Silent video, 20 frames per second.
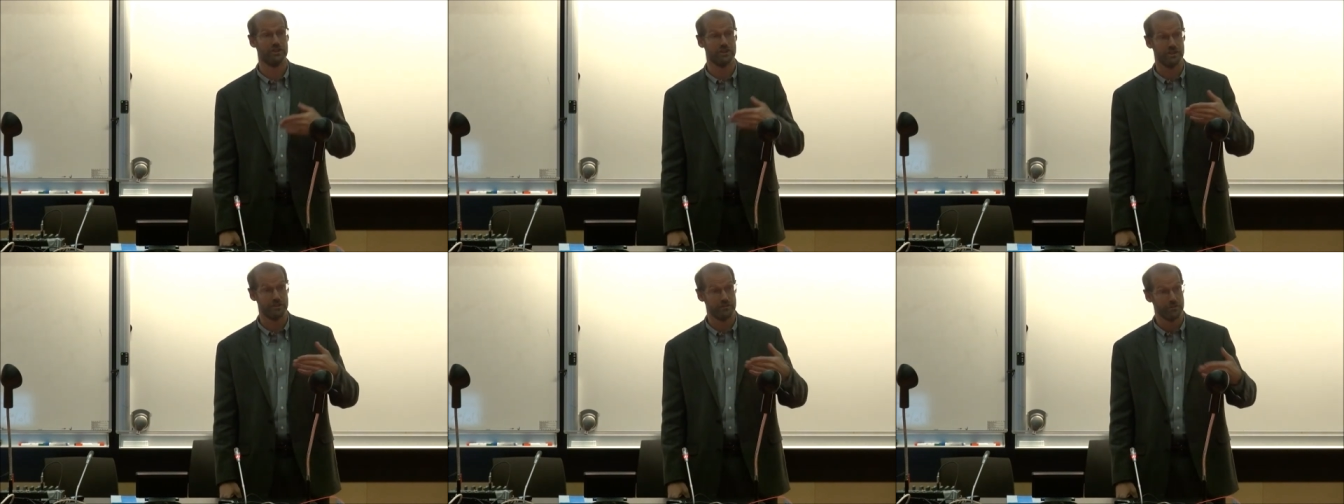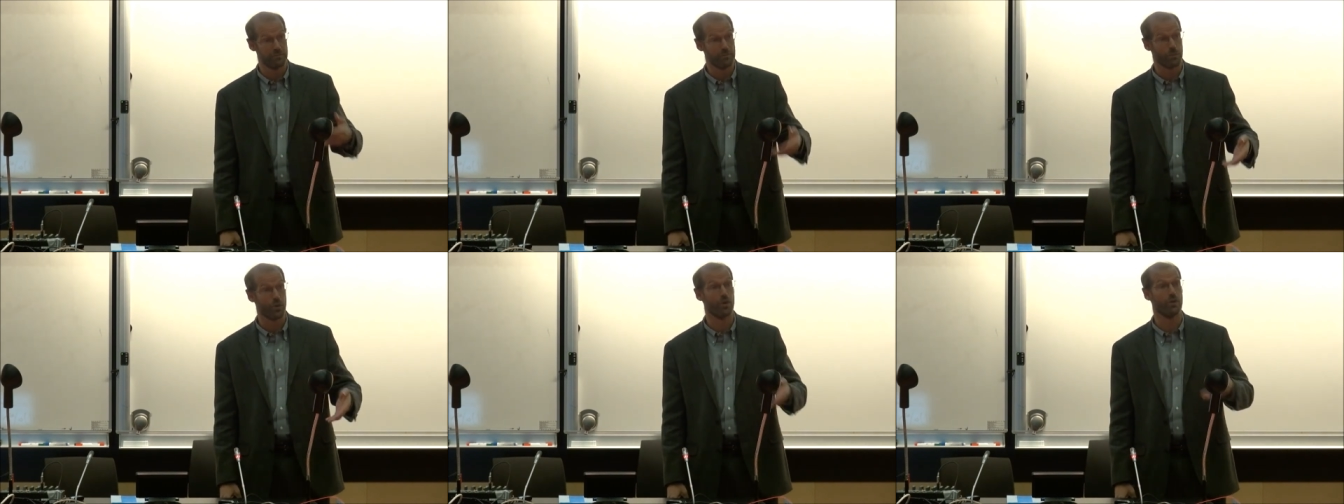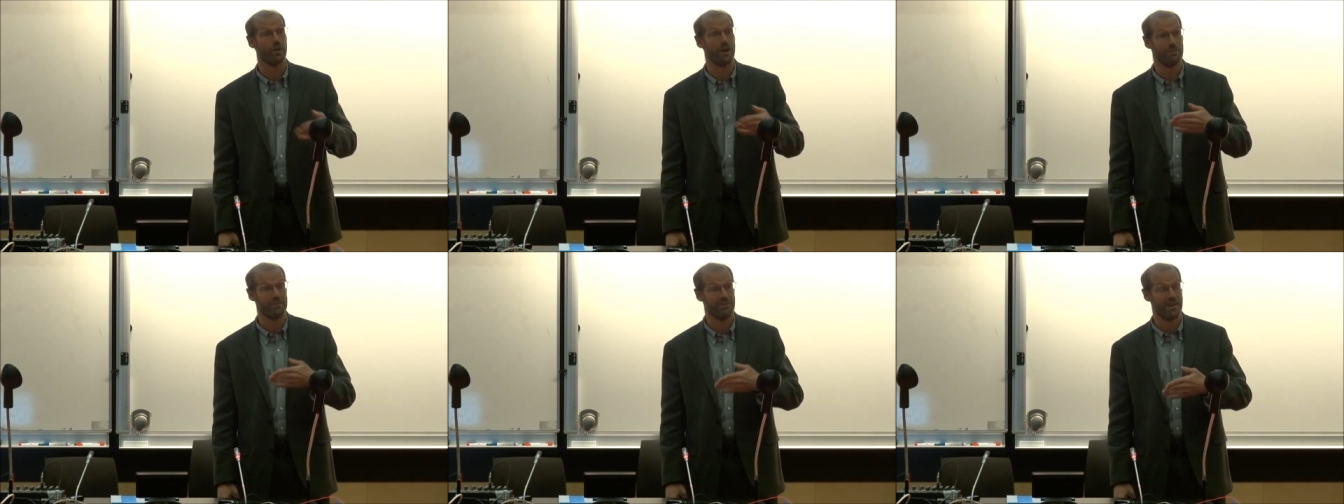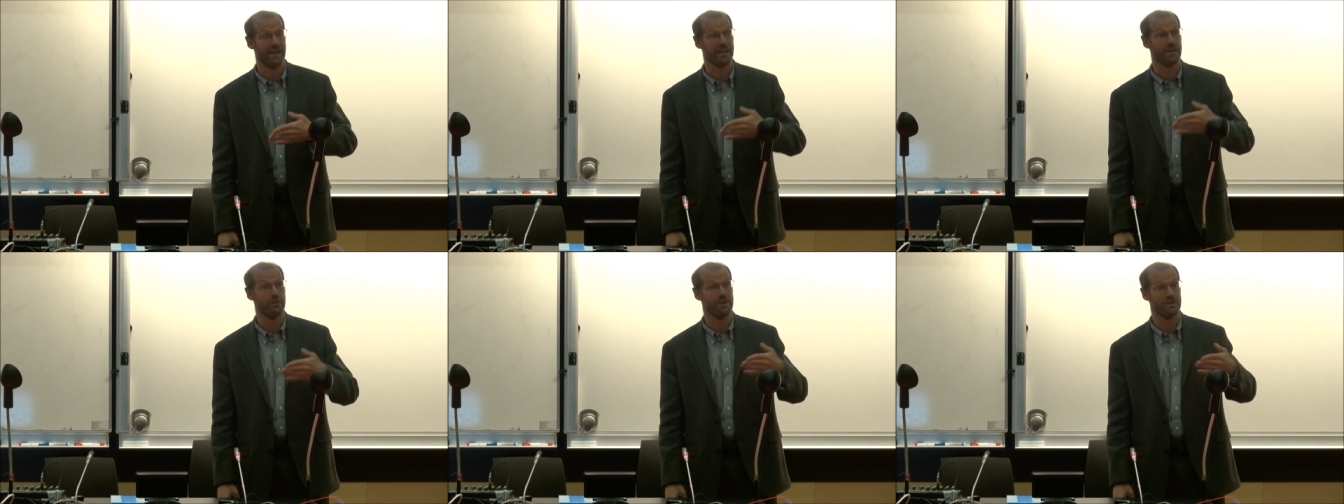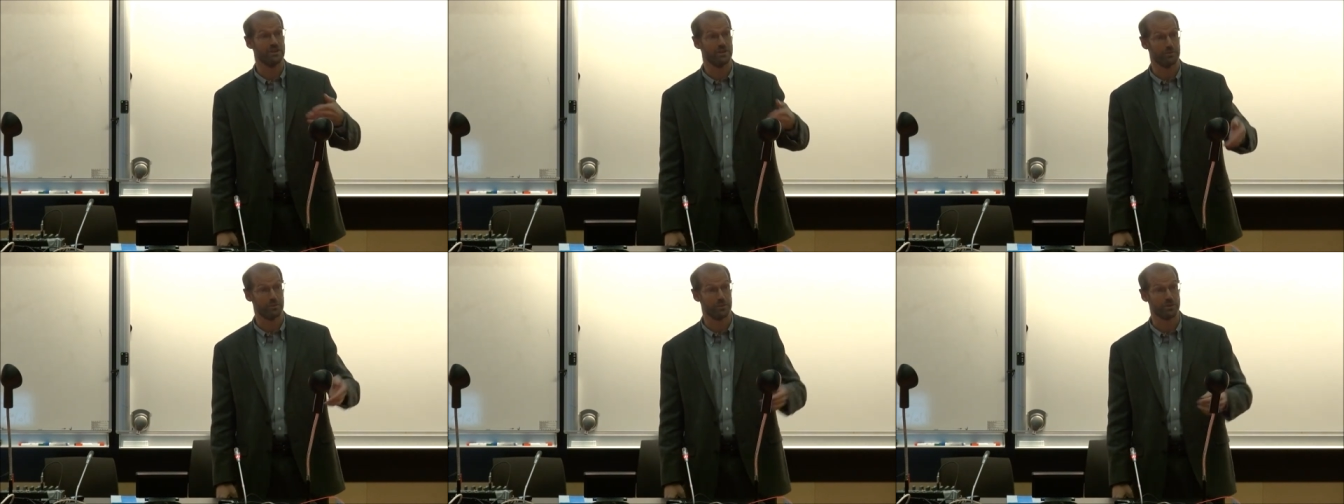this program
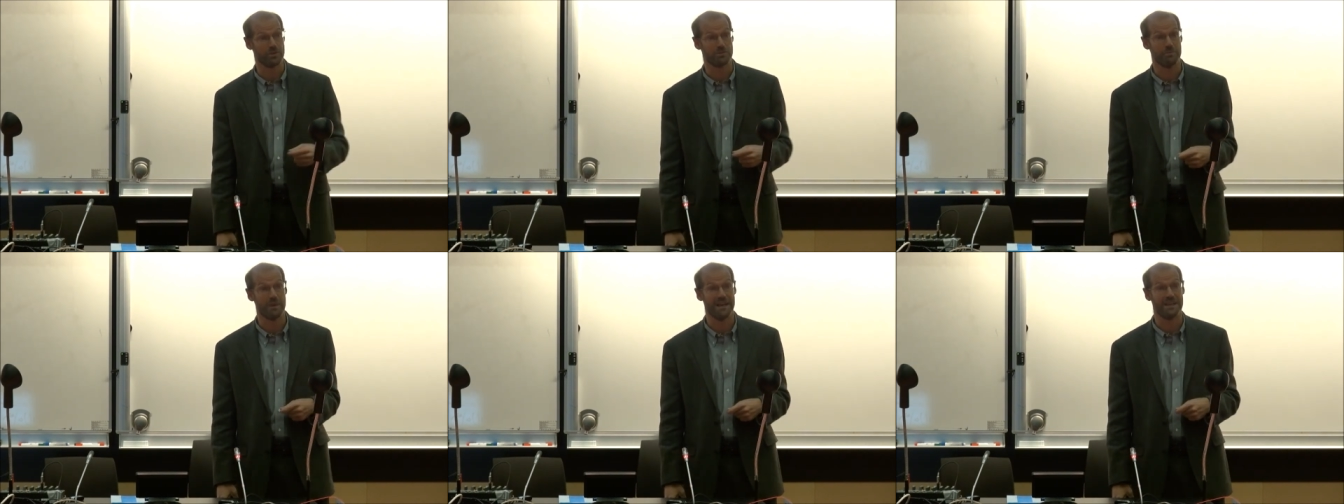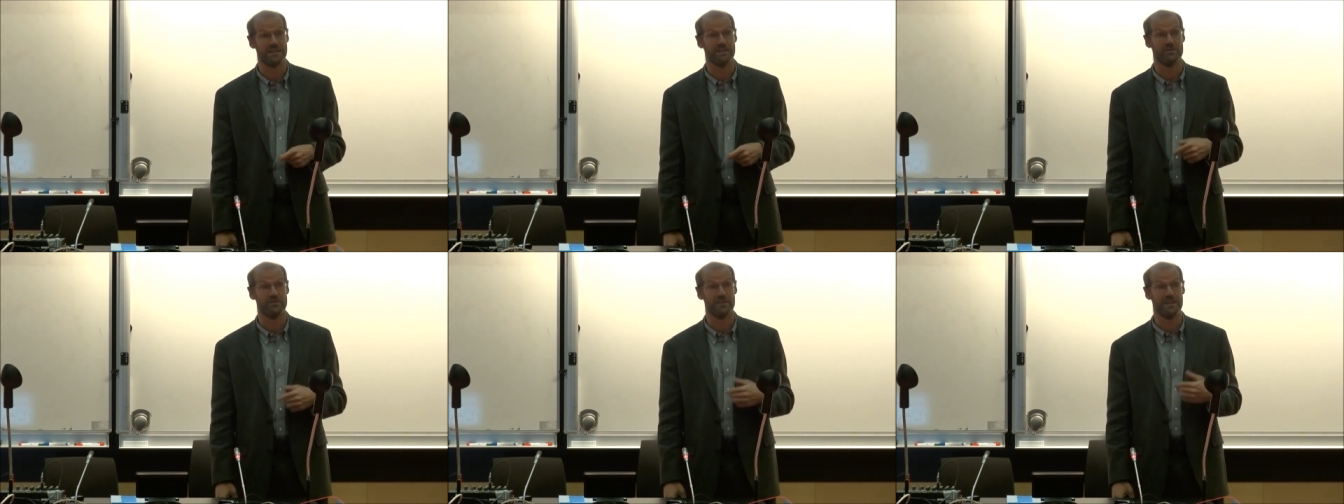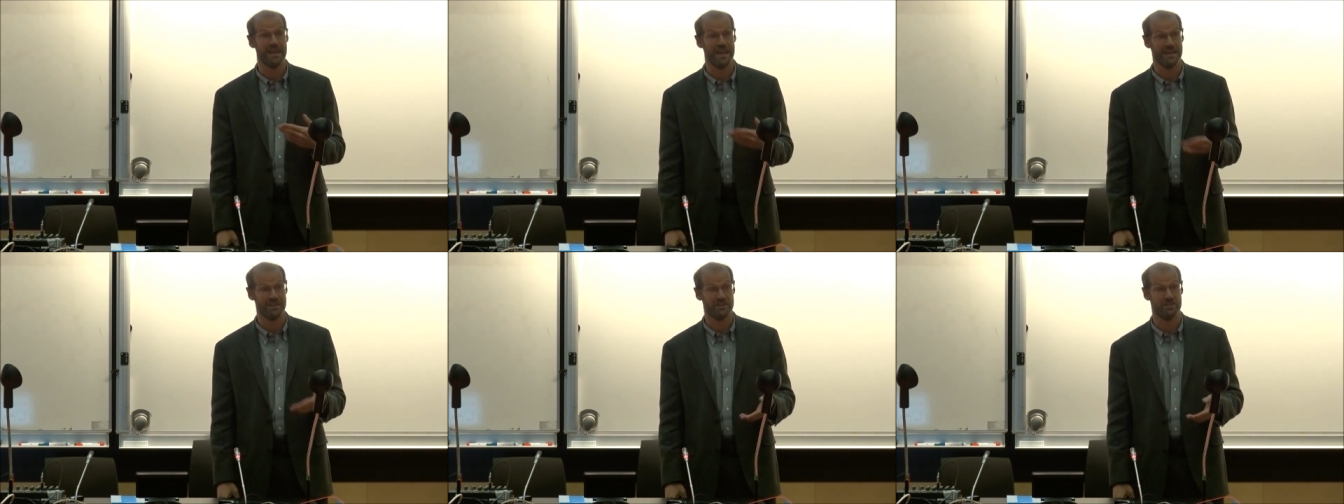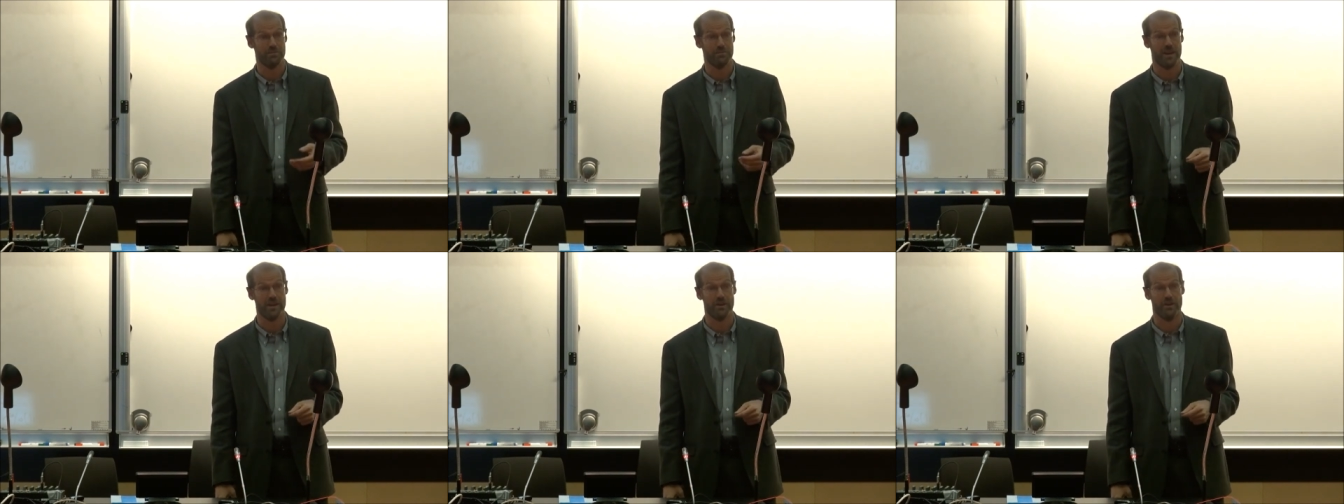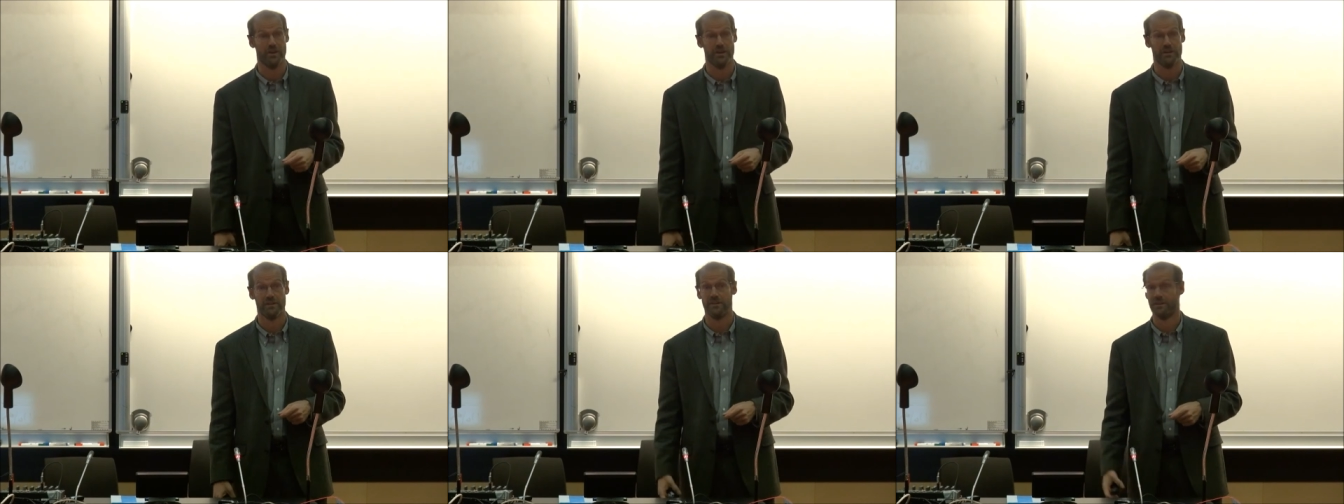evaluation perspective, the
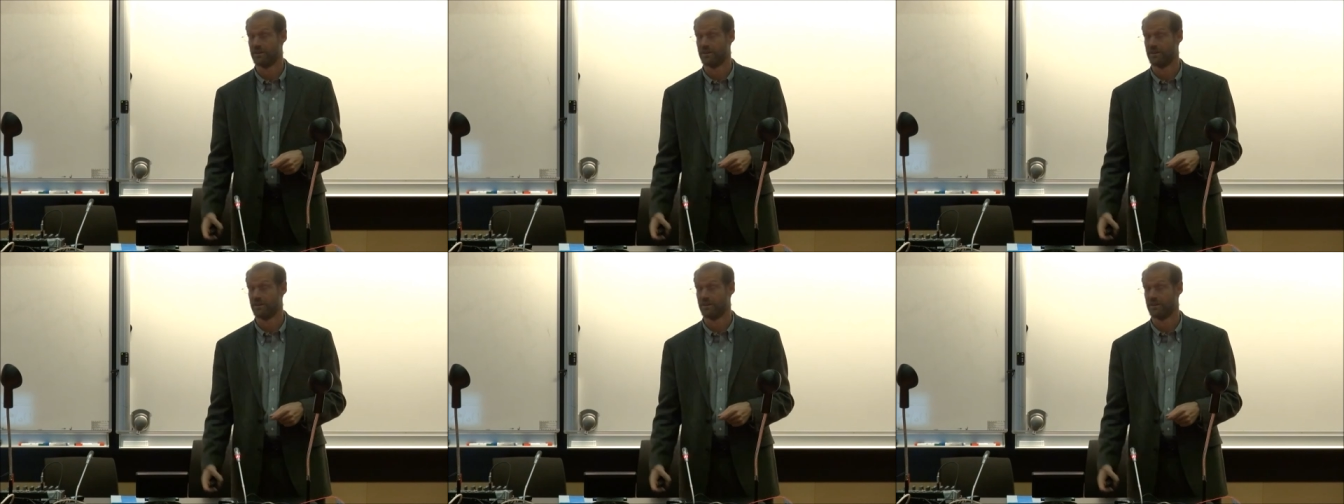estimator,